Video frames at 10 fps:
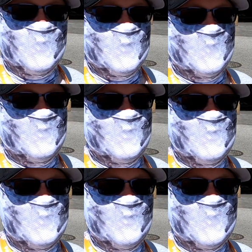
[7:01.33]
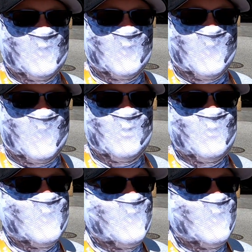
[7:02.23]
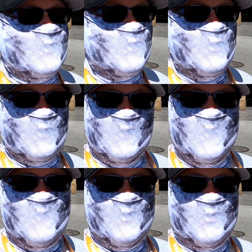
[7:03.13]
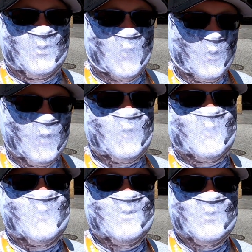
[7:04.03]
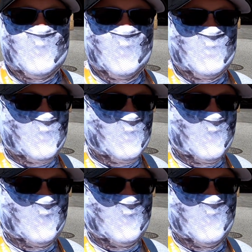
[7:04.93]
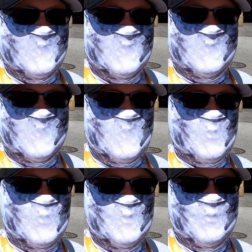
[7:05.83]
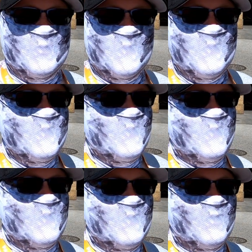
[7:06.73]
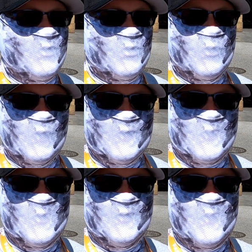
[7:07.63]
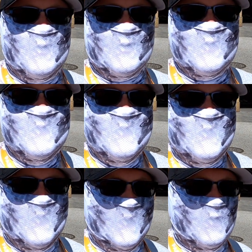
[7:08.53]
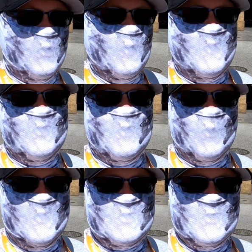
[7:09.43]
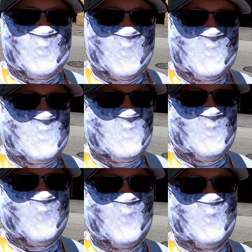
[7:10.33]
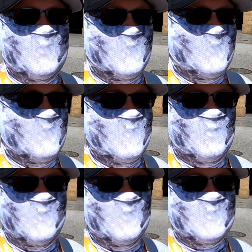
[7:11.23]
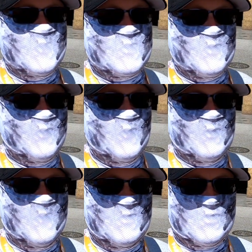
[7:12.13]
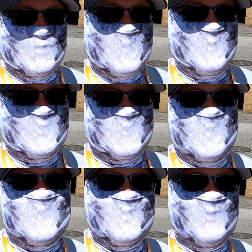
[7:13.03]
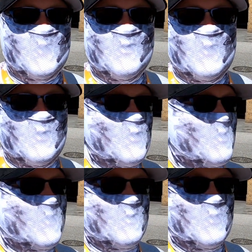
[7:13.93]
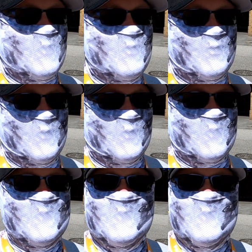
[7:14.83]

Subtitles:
to do is download the Universal app. So you're going to have mobile order. You're just going to sit at a table and order from your phone, and the waiter or waitress brings you your food, and they don't even touch your food. They just drop the tray down in front of you and you pick up your own food.